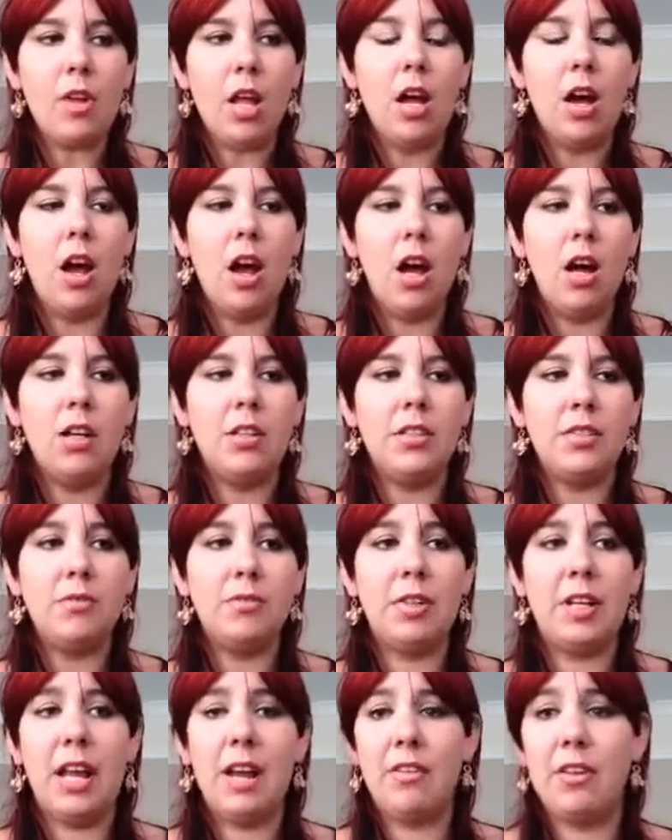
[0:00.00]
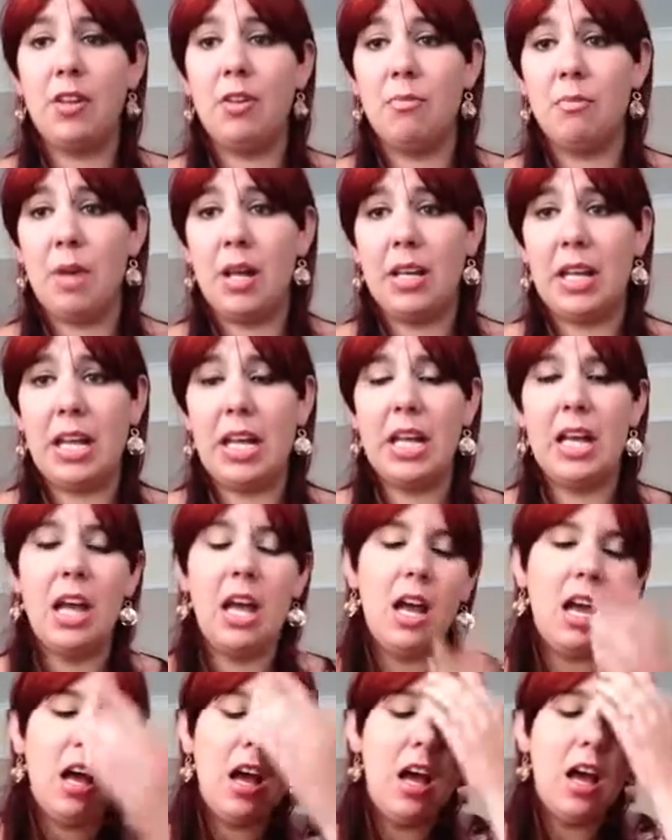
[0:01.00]
I didn't really have a lot of money.
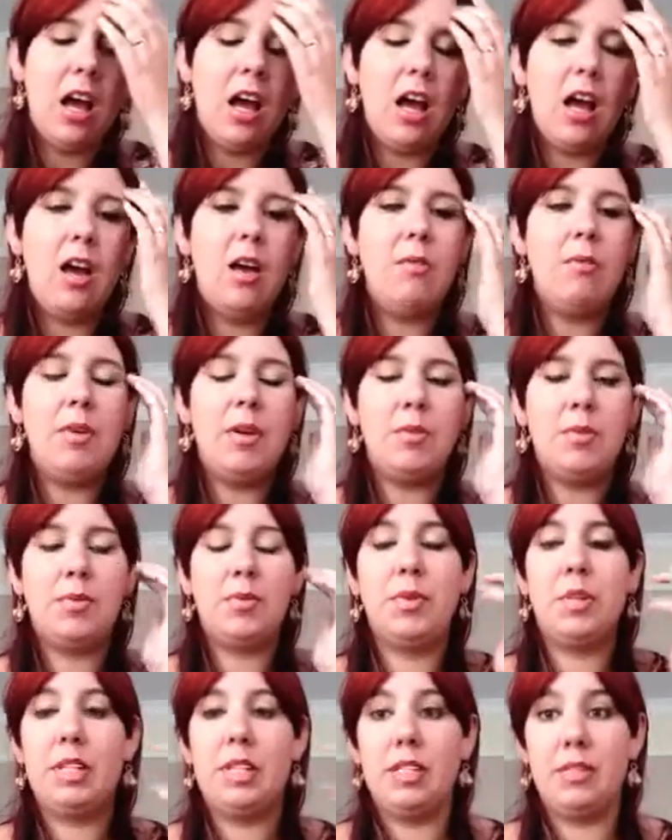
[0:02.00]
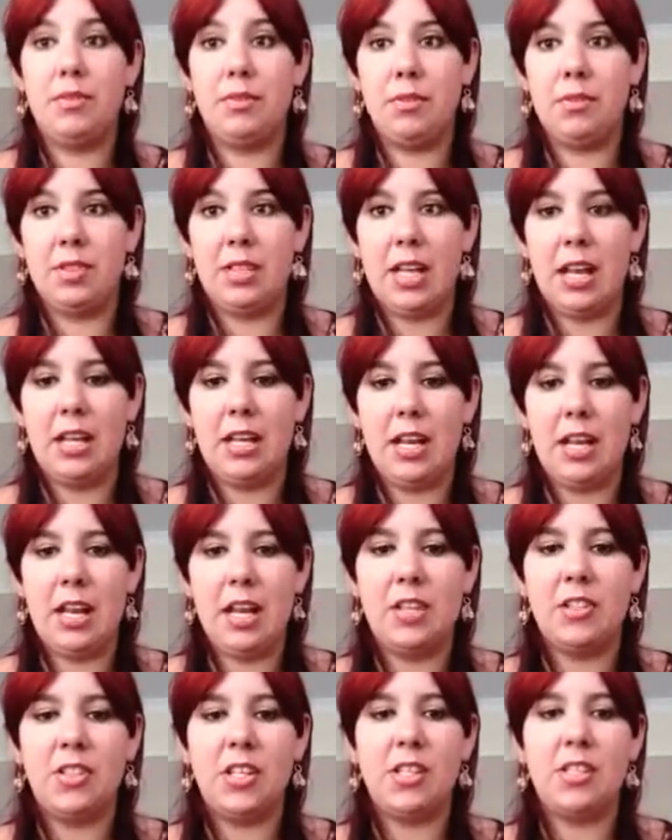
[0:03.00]
It was really difficult to get an
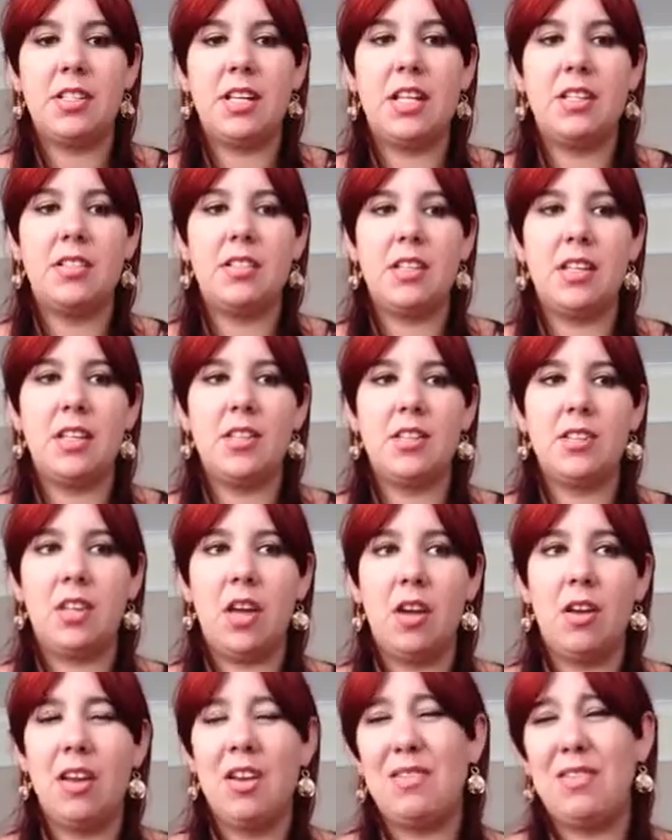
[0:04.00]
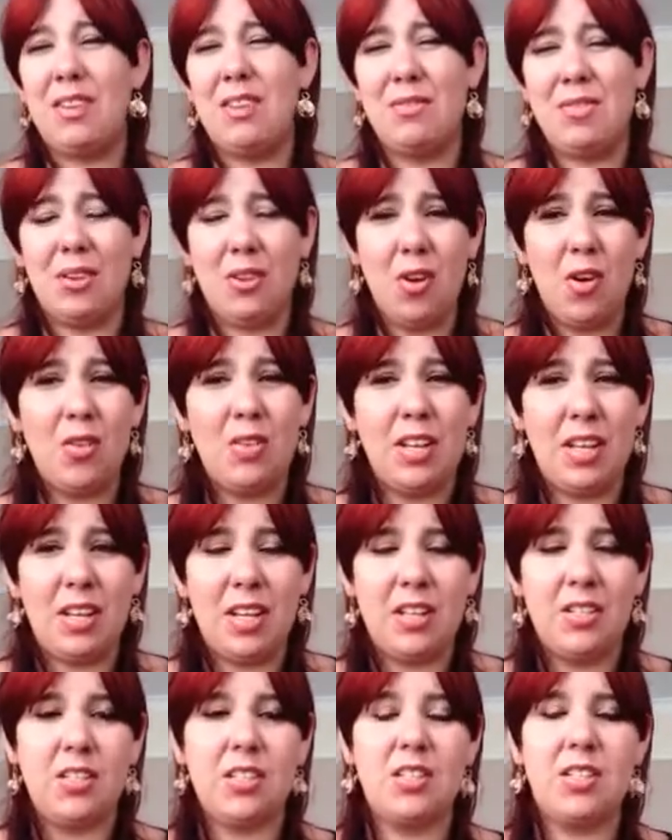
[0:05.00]
NHS dentist, so even if I got the
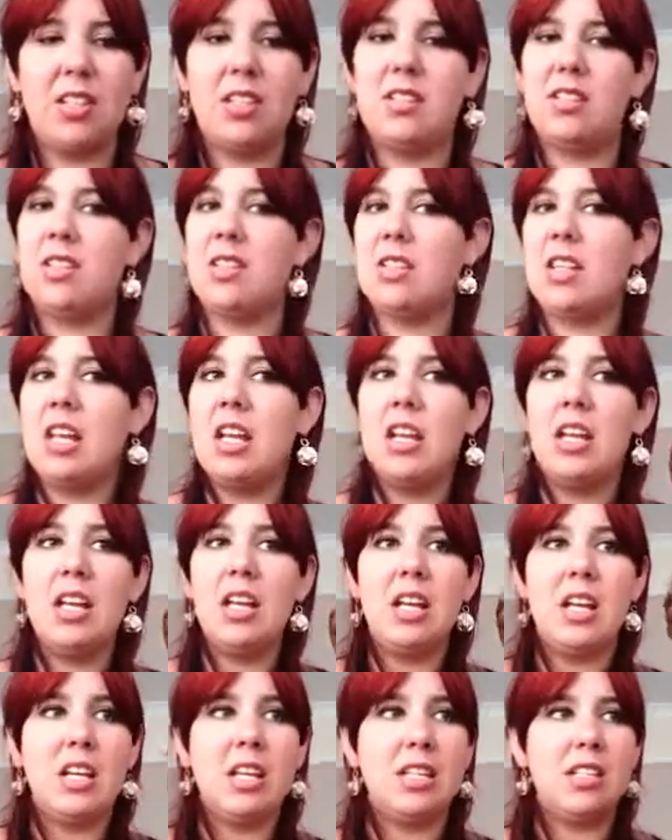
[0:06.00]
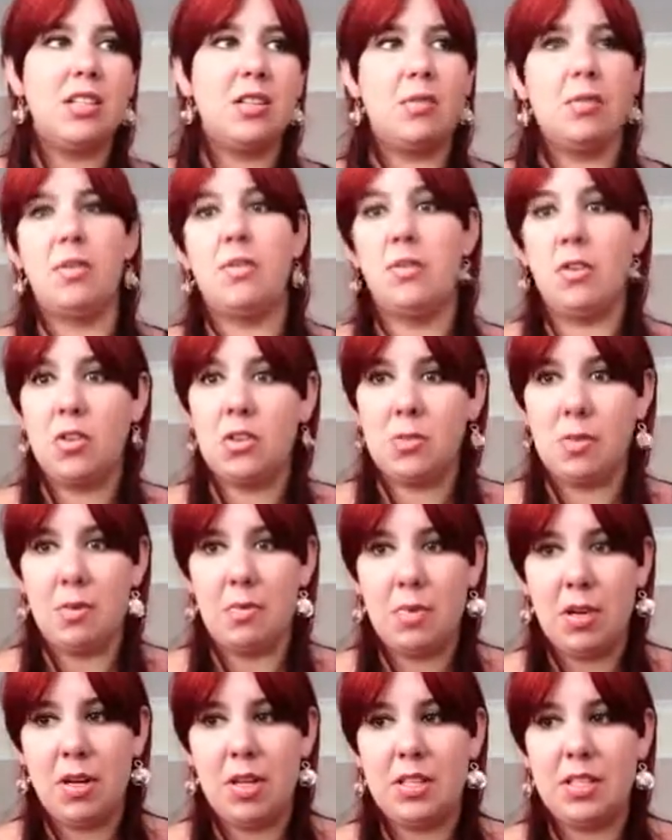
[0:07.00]
NHS dentist, it still would have cost me
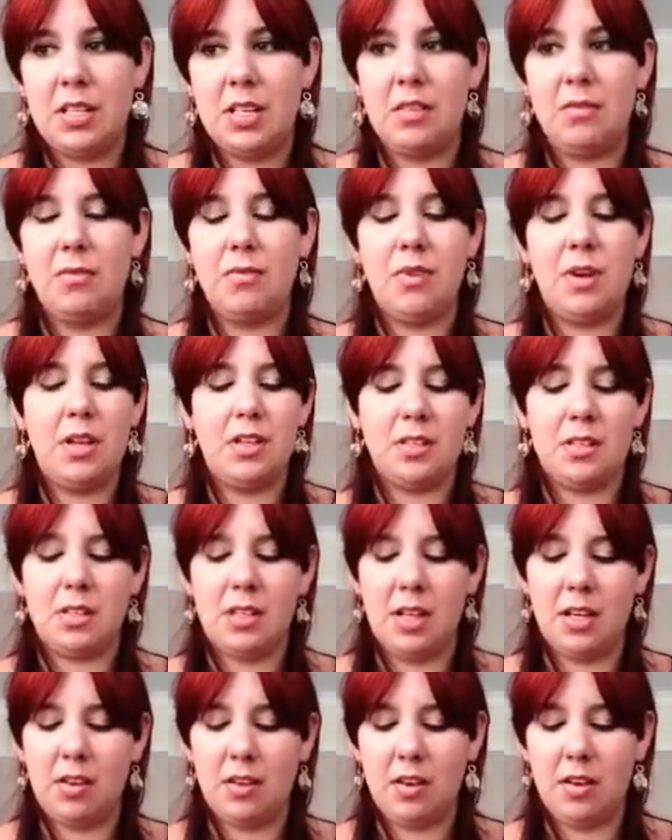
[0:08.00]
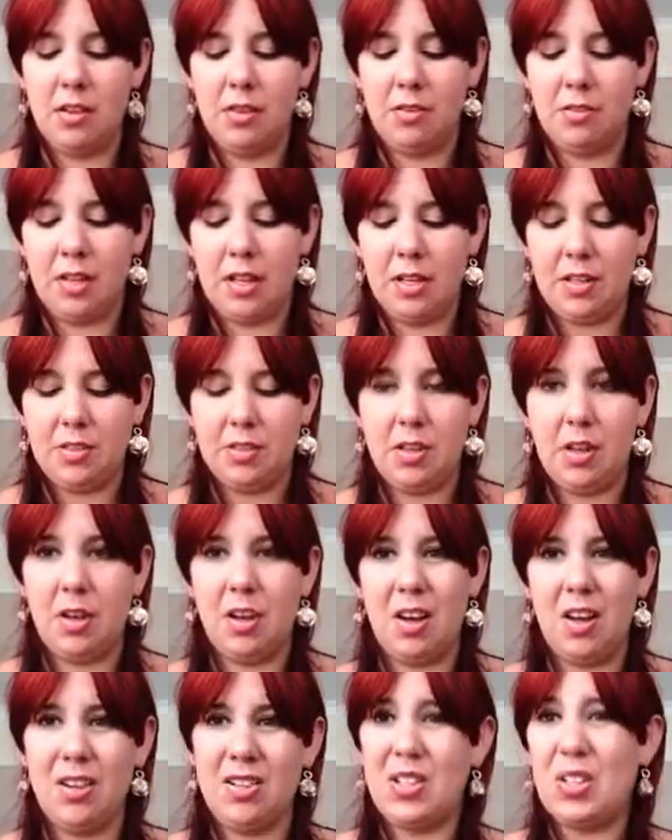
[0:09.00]
money to get them fixed and that kind of thing. So I
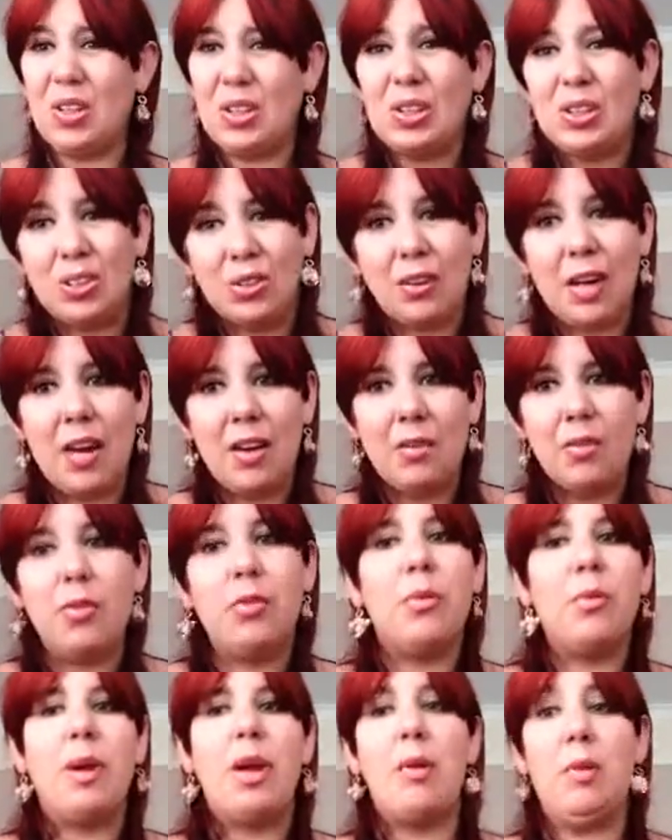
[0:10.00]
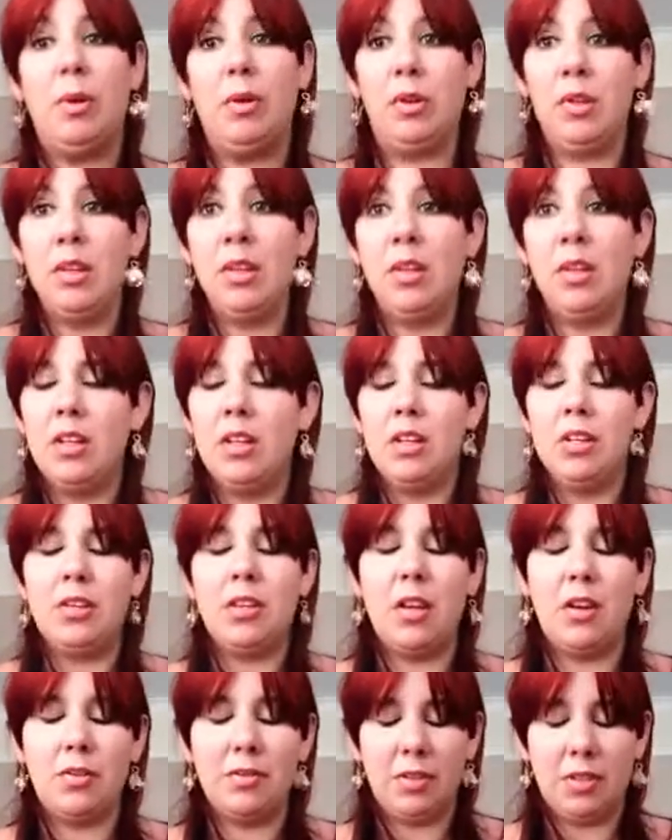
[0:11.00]
kind of toddled around for a bit with
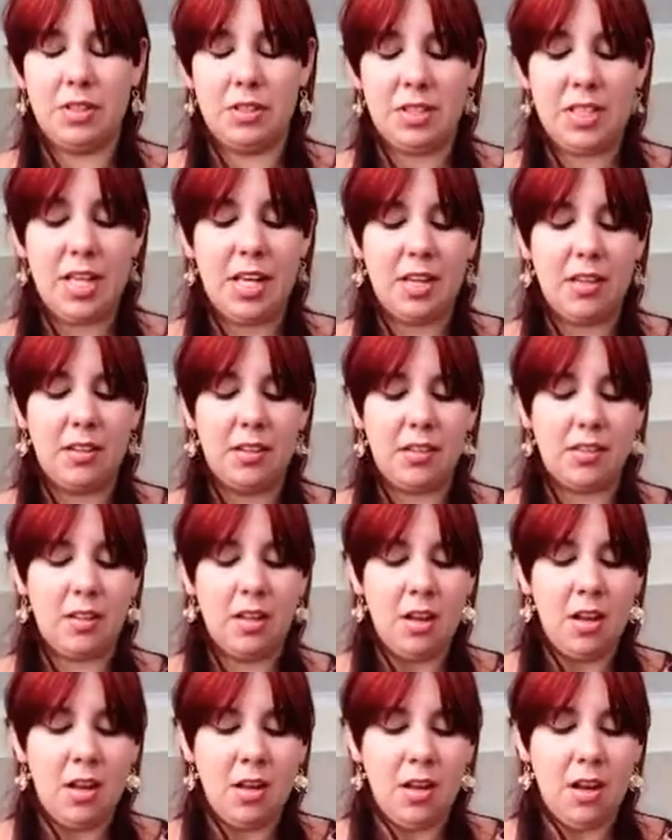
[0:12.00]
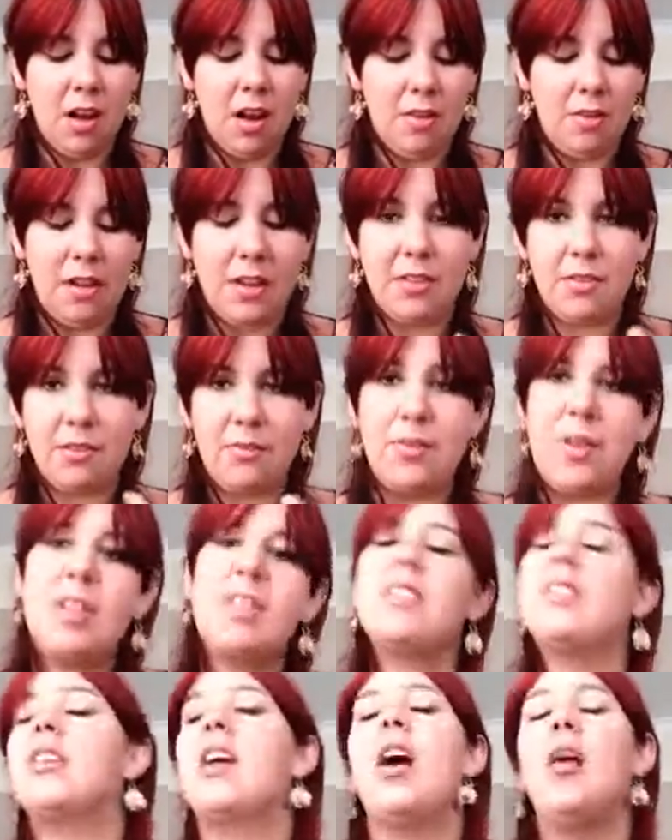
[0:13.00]
no front teeth, and I've had them
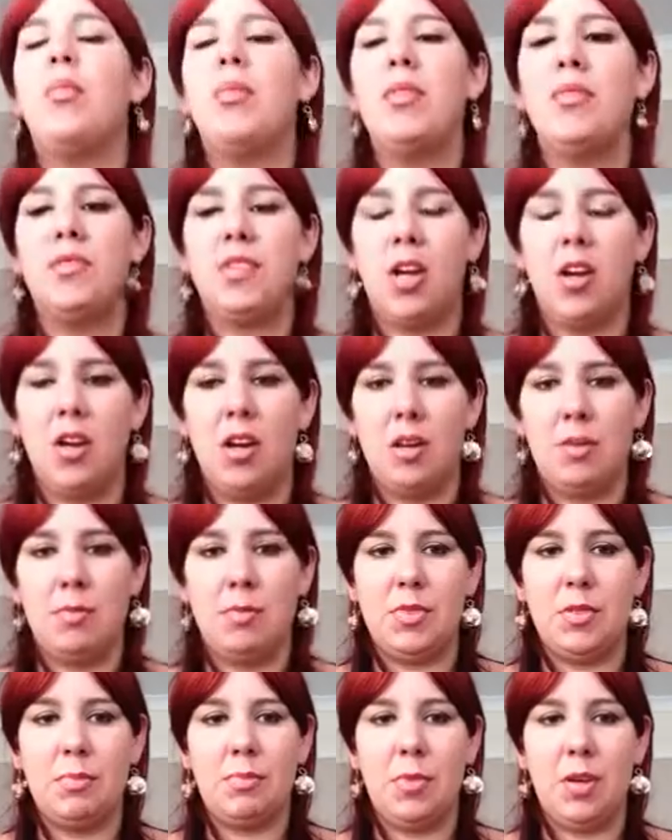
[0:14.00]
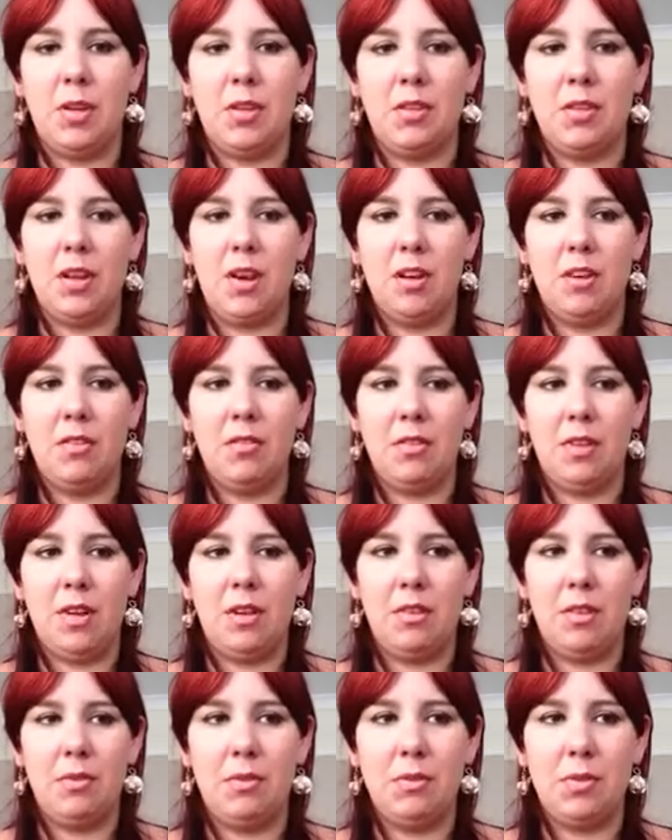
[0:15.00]
fixed a couple of times, but kind of
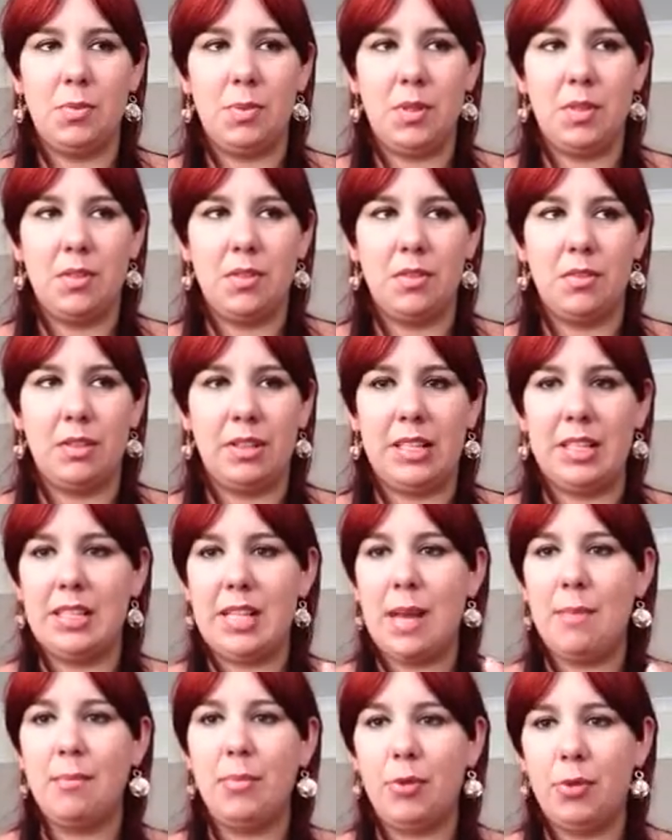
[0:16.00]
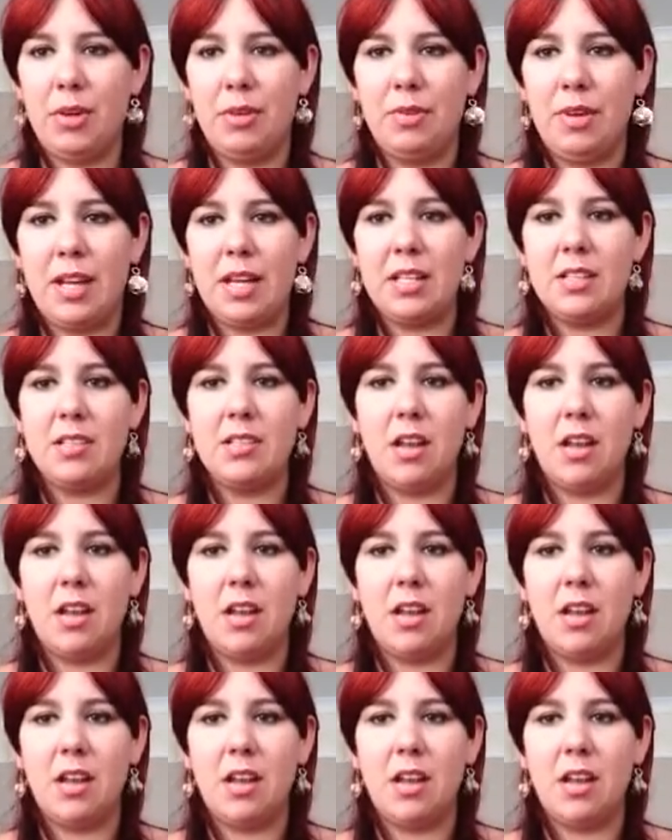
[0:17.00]
like they've always been sort of like a temporary fix.